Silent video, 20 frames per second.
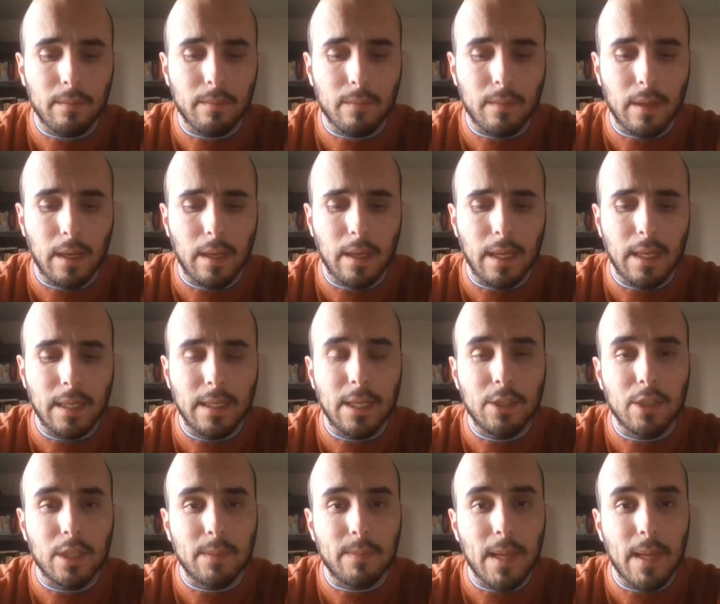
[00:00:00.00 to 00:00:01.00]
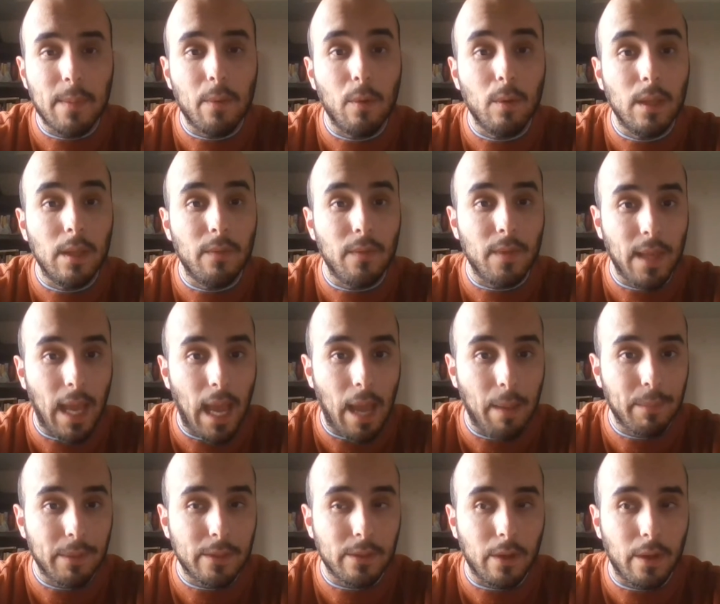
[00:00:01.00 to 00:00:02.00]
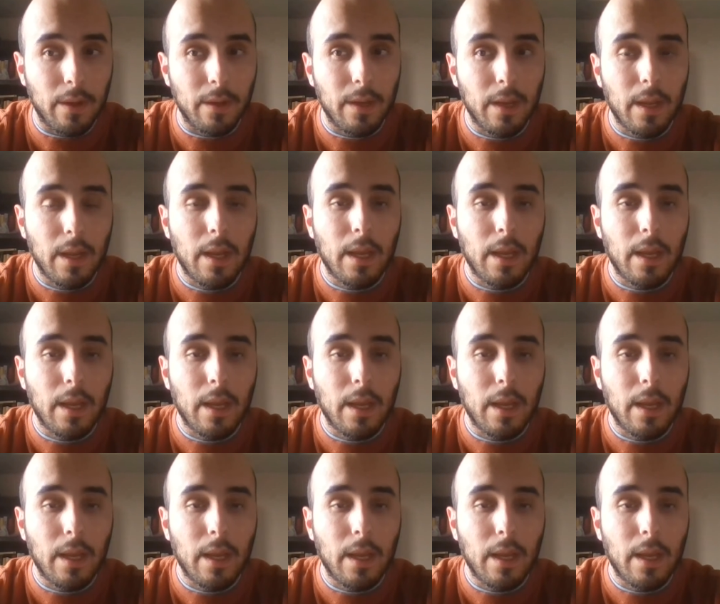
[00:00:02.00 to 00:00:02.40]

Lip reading: indigenous people who live in the Amazon,